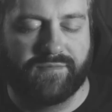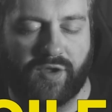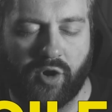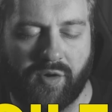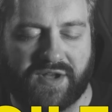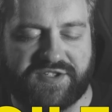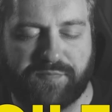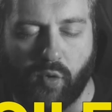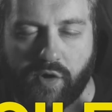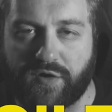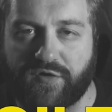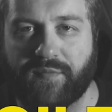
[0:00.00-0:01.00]
You know what?
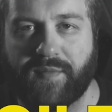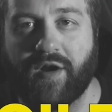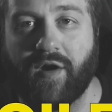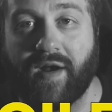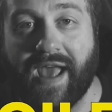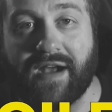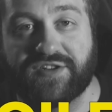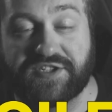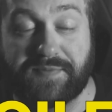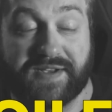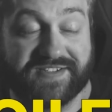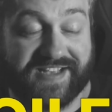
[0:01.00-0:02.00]
Spoilers from here on out,
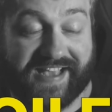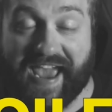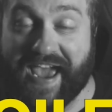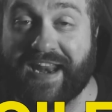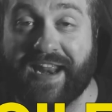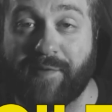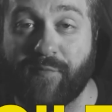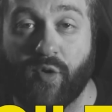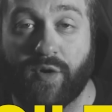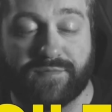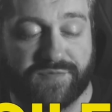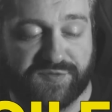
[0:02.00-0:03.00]
just because I can't
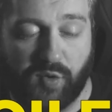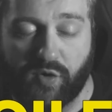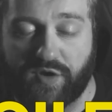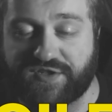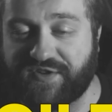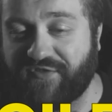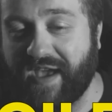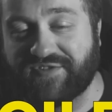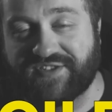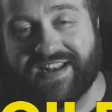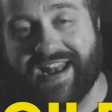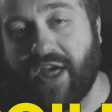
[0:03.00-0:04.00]
anymore. Spoilers if you
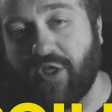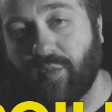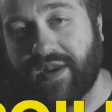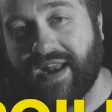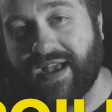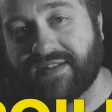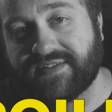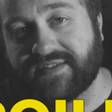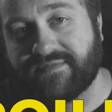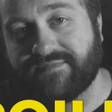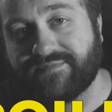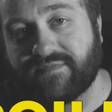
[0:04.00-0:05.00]
haven't seen Halloween
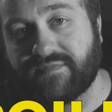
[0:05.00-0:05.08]
Ends.